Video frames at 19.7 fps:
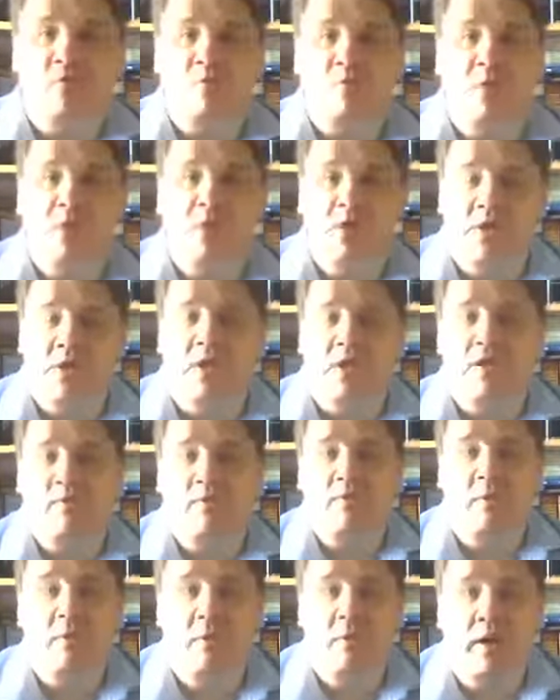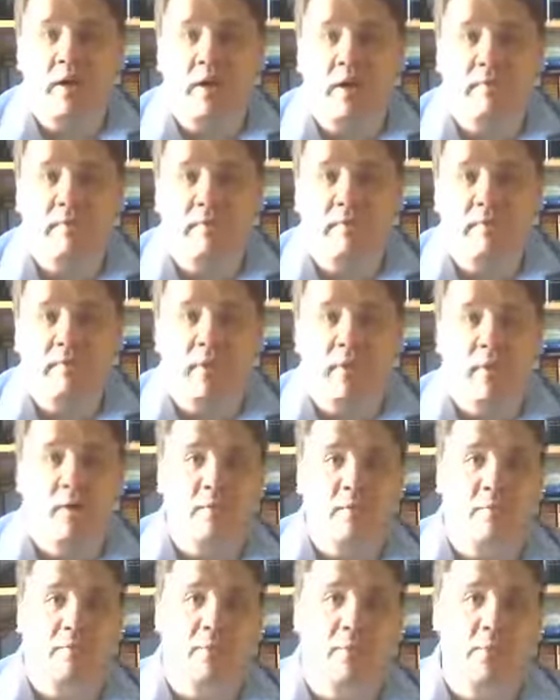And then we can take it
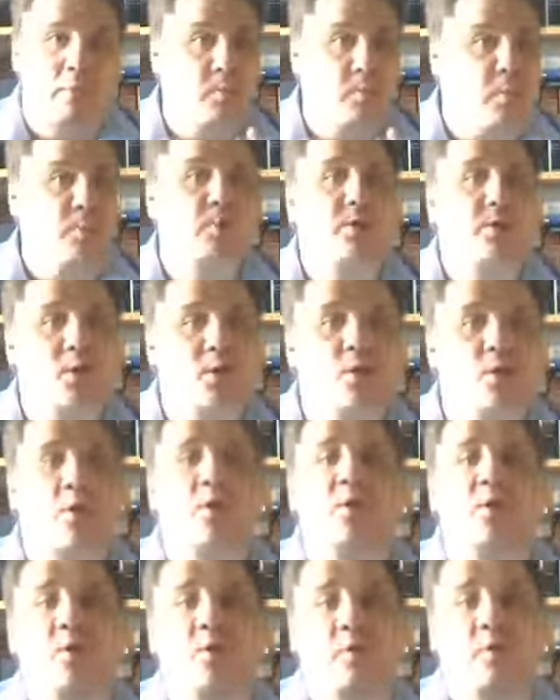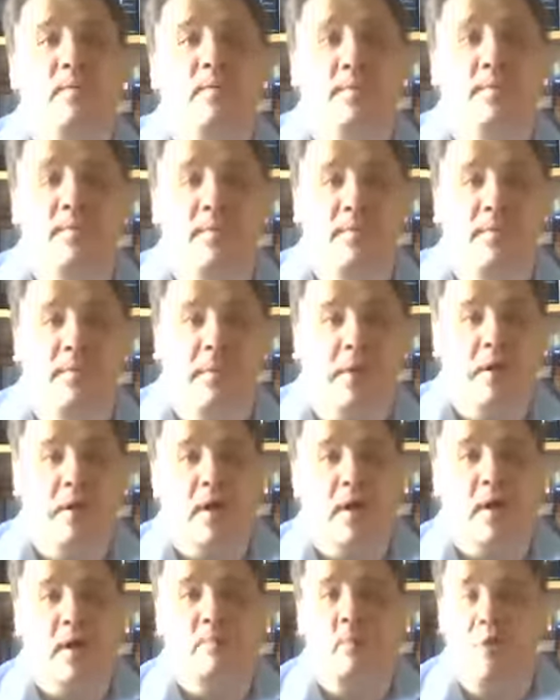from there. But the ball's in your
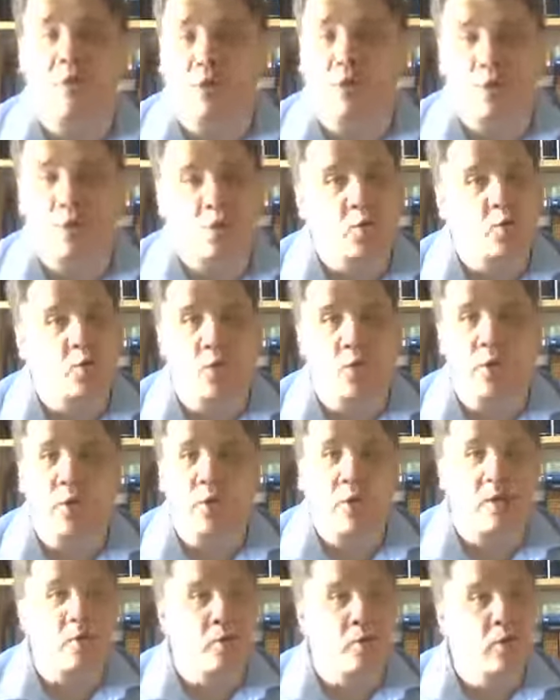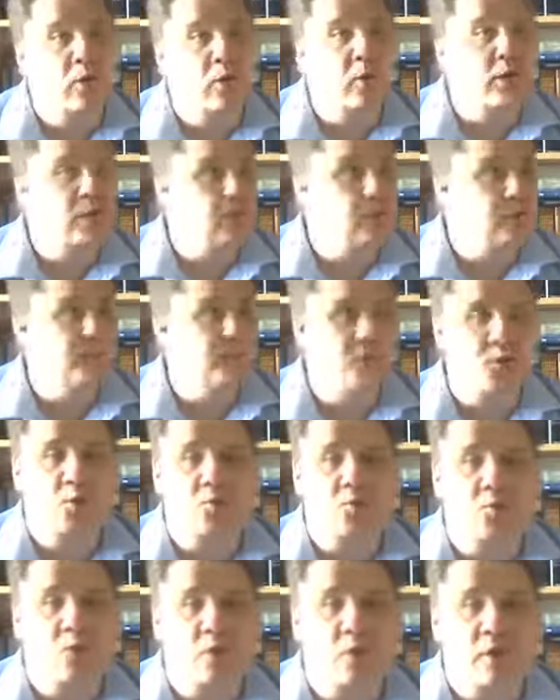court. I'm not going to do all
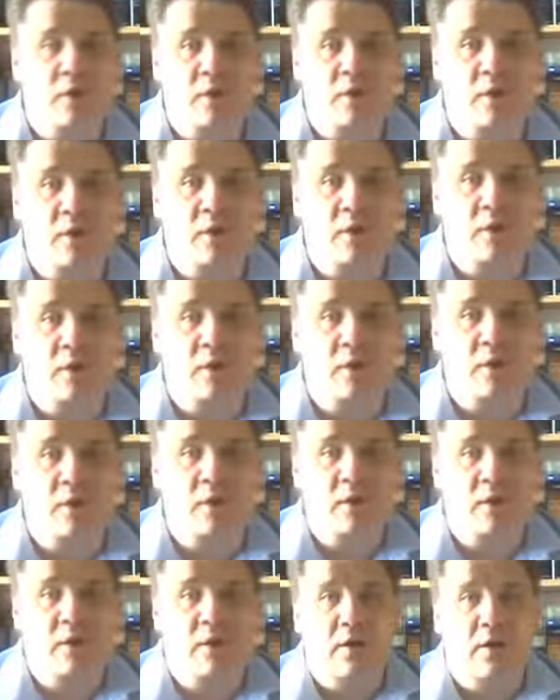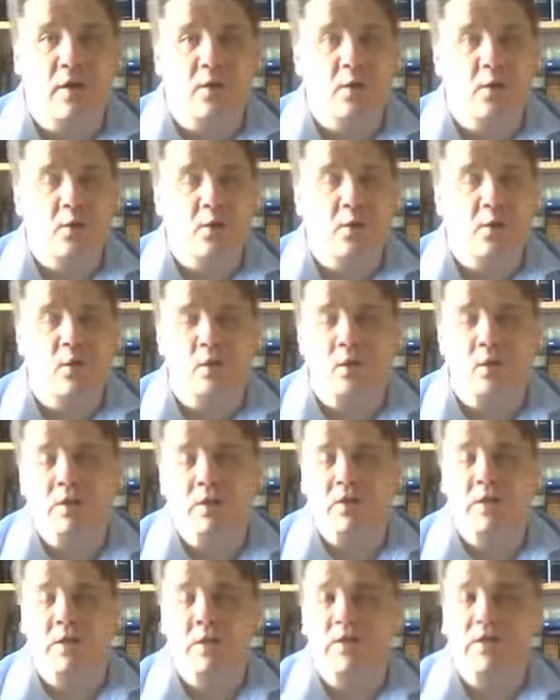that work for someone
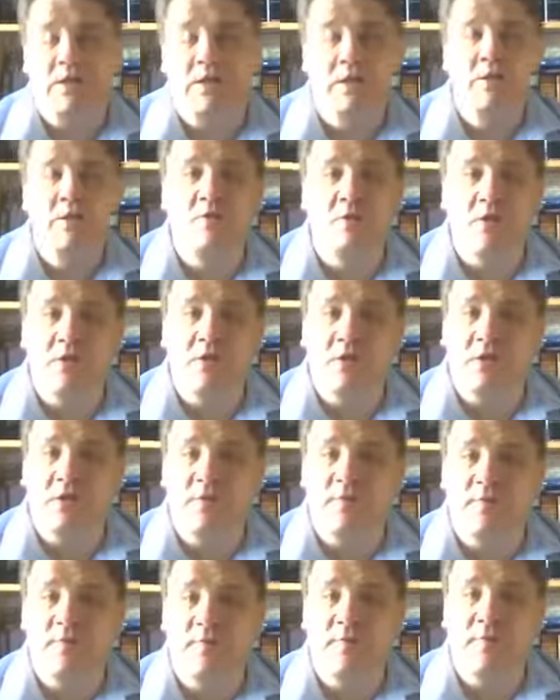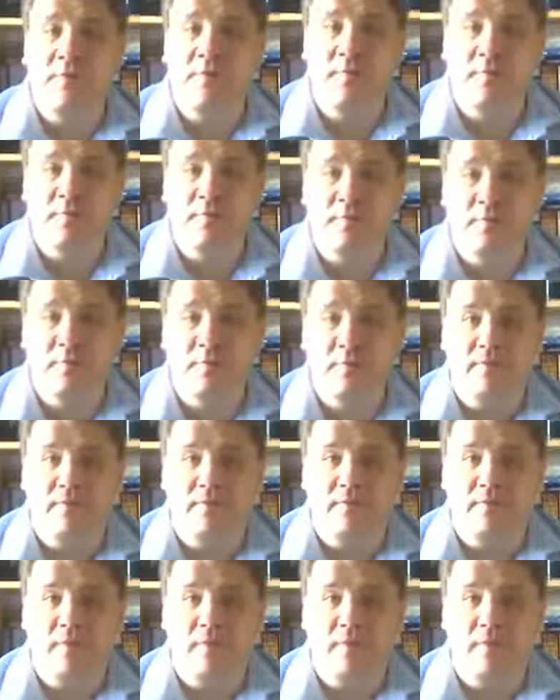who's not going to take it seriously.